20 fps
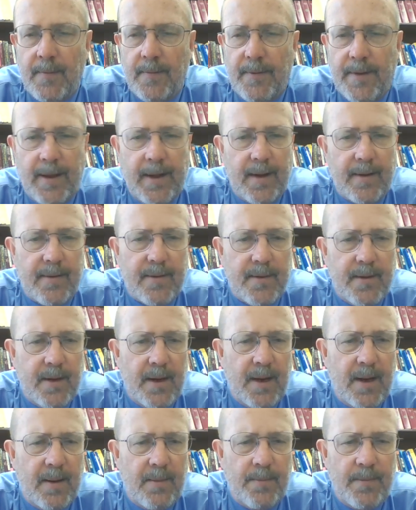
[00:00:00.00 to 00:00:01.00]
that
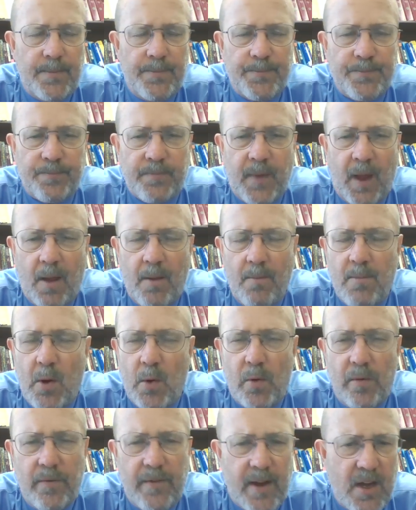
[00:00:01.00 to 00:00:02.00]

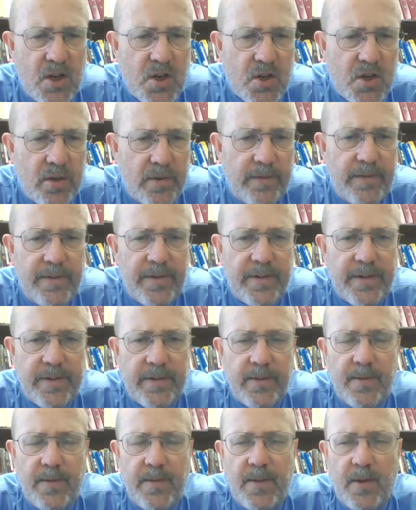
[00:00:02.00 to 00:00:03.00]
motivations
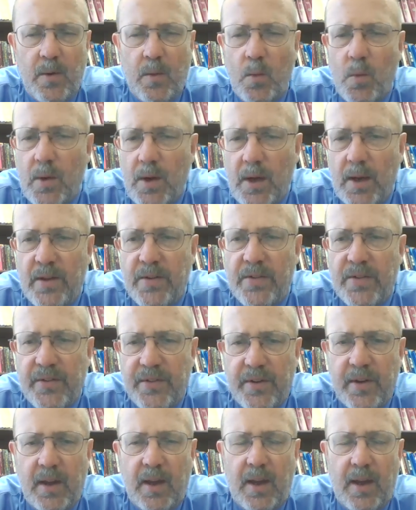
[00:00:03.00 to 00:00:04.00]
that we
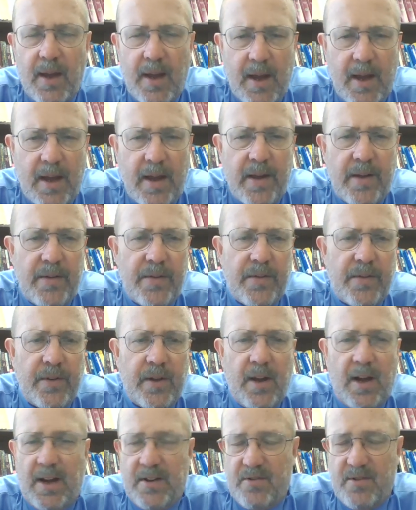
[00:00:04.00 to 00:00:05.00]
see as
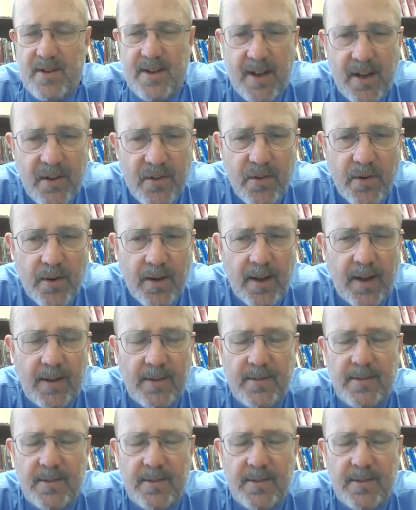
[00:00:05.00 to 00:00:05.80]
contradictory